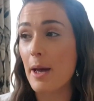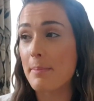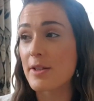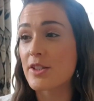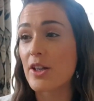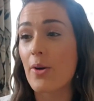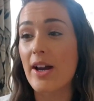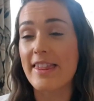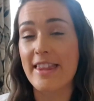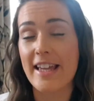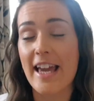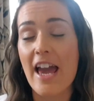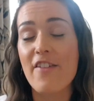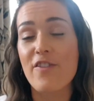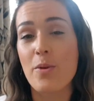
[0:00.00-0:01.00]
So I
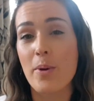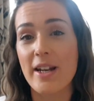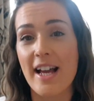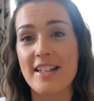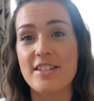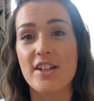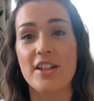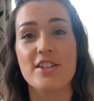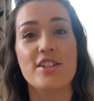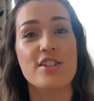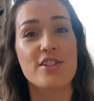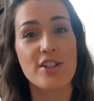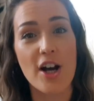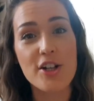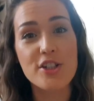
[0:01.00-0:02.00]
think everyone has done
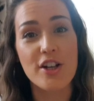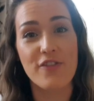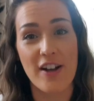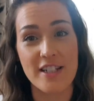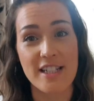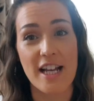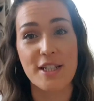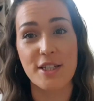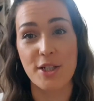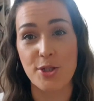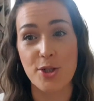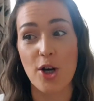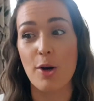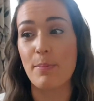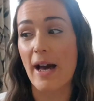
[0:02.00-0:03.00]
such a fantastic
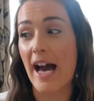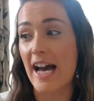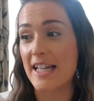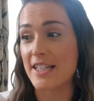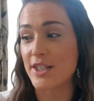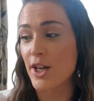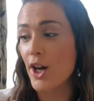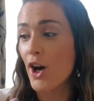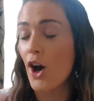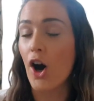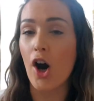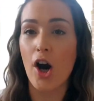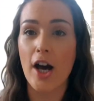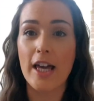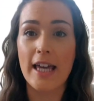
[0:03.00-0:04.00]
job, and
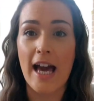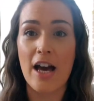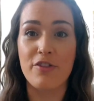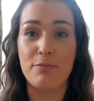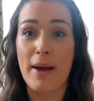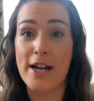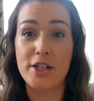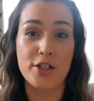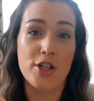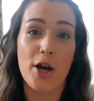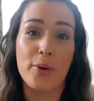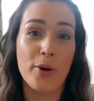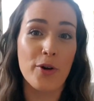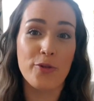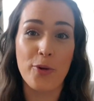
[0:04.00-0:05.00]
I have made a
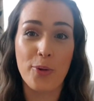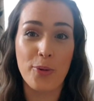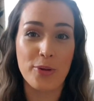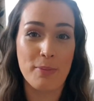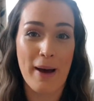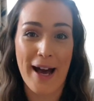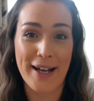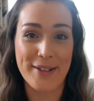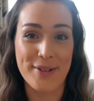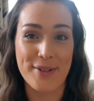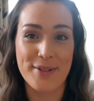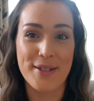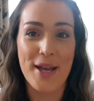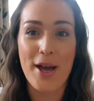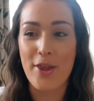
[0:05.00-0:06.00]
note of all the
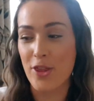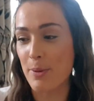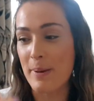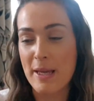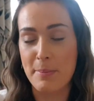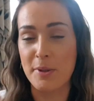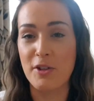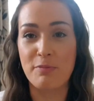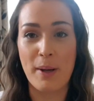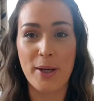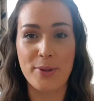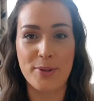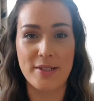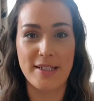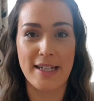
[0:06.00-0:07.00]
patterns that people have
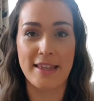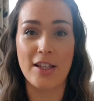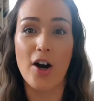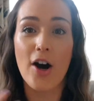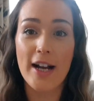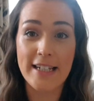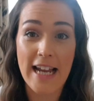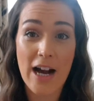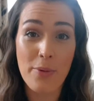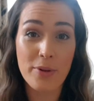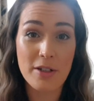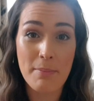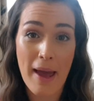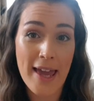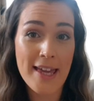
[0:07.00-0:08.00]
posted that I now
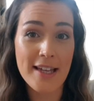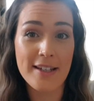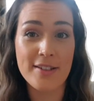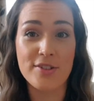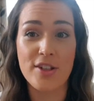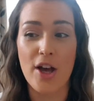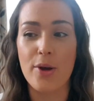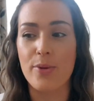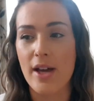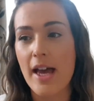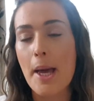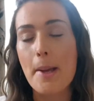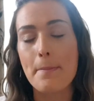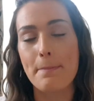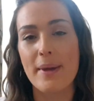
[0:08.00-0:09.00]
want to make. So
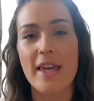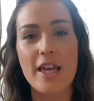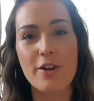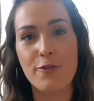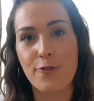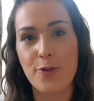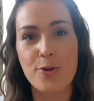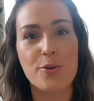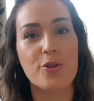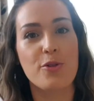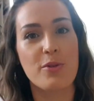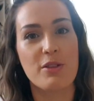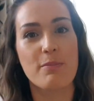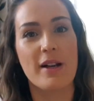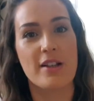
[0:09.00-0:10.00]
being frugal
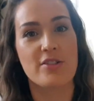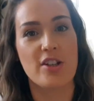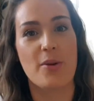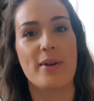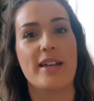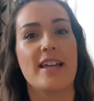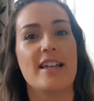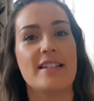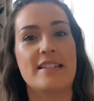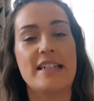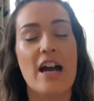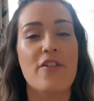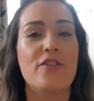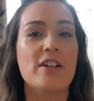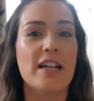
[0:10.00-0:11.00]
with my sewing is
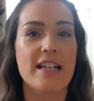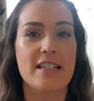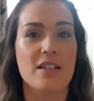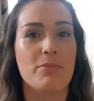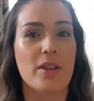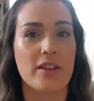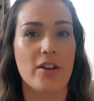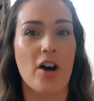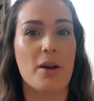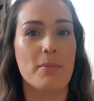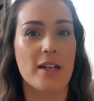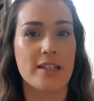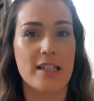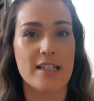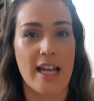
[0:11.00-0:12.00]
definitely something that
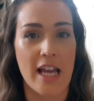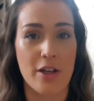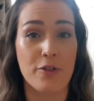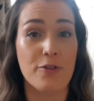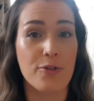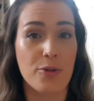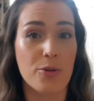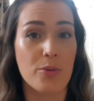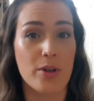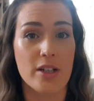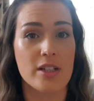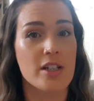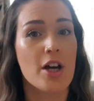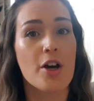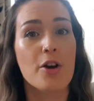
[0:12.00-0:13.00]
I'm going to take
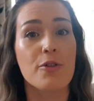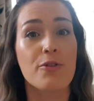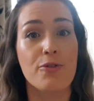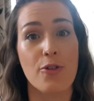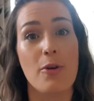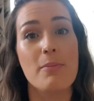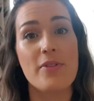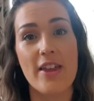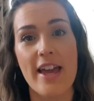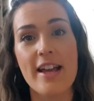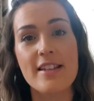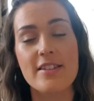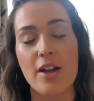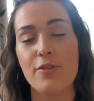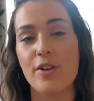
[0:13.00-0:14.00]
forward from
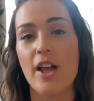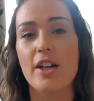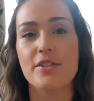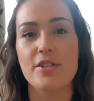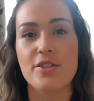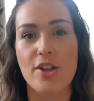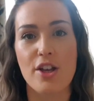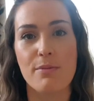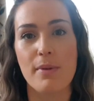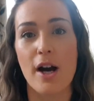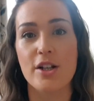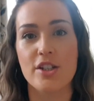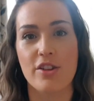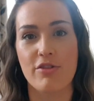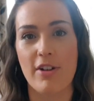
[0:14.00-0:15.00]
this. I've learned so
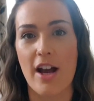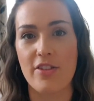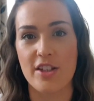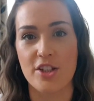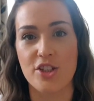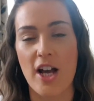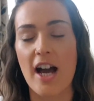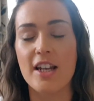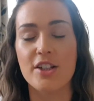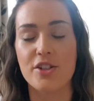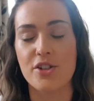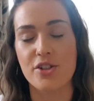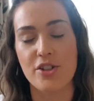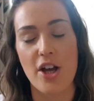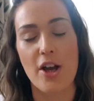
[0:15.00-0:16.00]
much throughout this
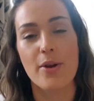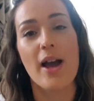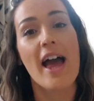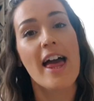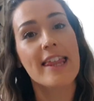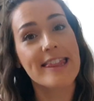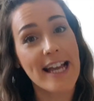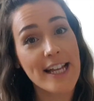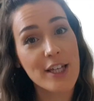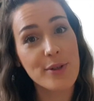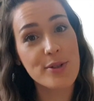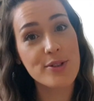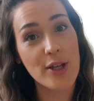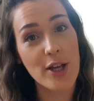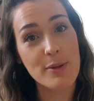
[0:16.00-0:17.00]
challenge. So thank you
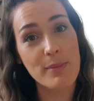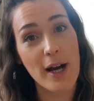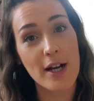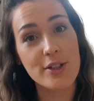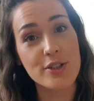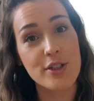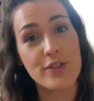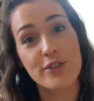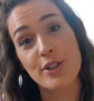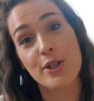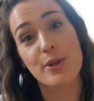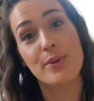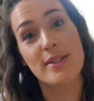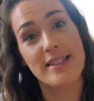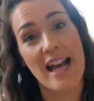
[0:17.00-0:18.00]
so much
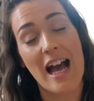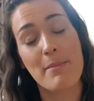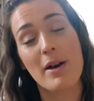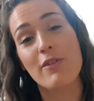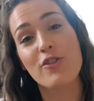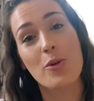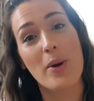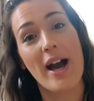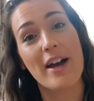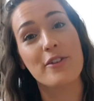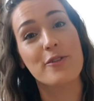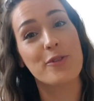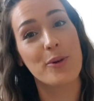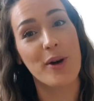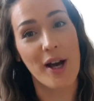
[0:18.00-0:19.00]
to Sam and Rowan
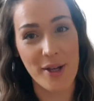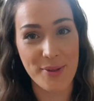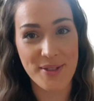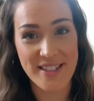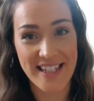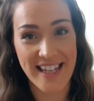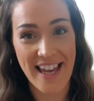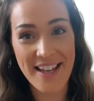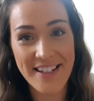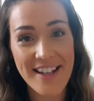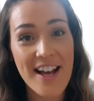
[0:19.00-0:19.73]
for hosting it.